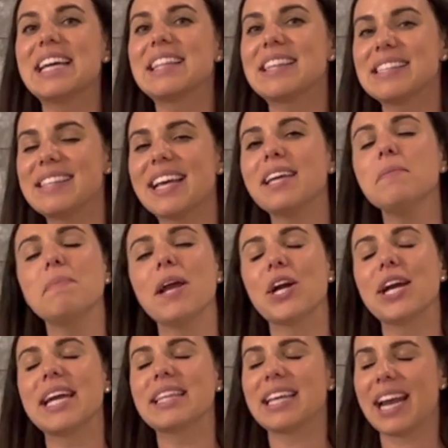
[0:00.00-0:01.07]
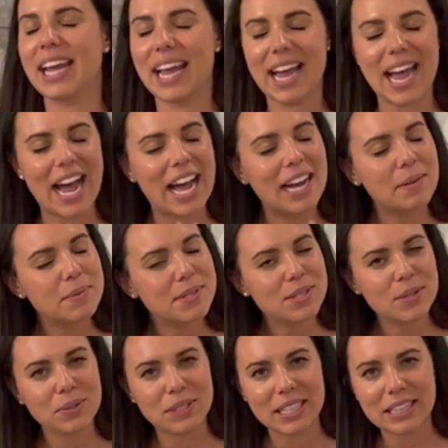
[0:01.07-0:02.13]
The second pairing that I
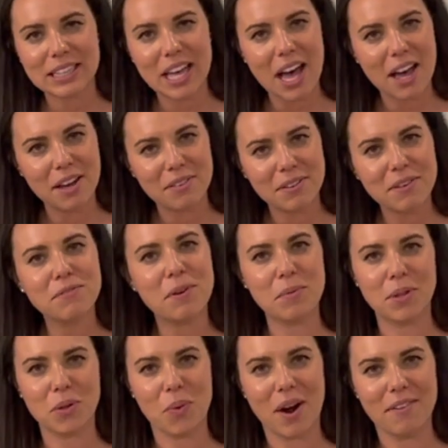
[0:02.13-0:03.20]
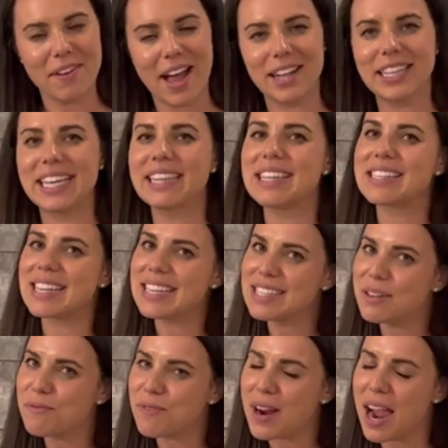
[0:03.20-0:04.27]
absolutely love from the Loire Valley, and this
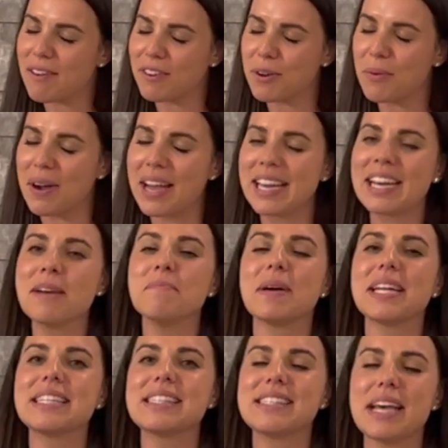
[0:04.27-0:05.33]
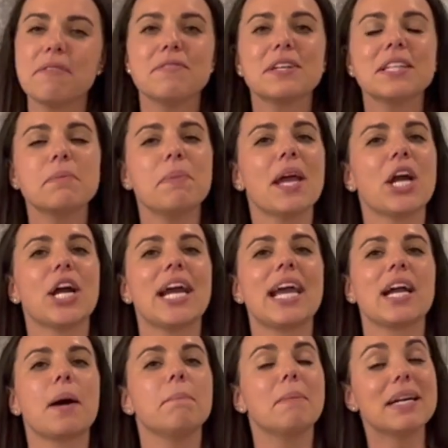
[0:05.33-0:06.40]
isn't for everyone, but it's definitely
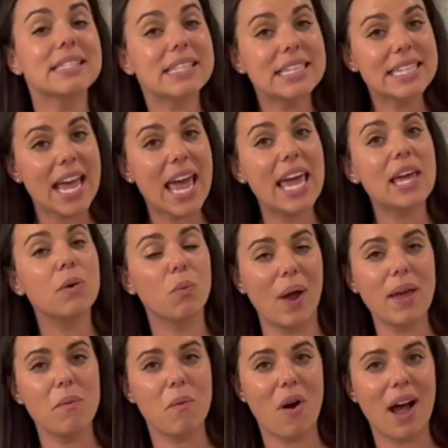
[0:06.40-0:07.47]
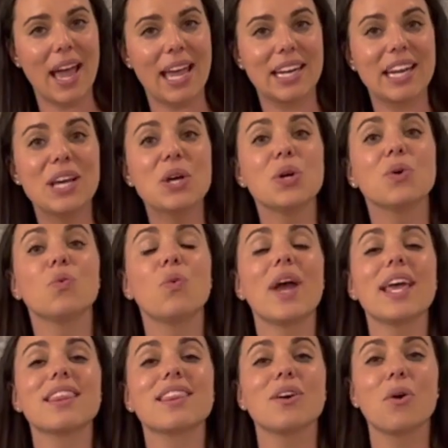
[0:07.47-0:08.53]
pairing Muscadet white wine
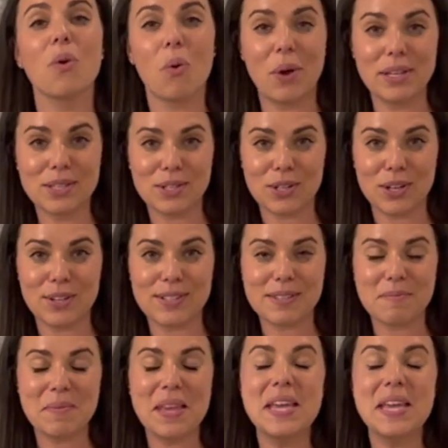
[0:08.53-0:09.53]
with oysters.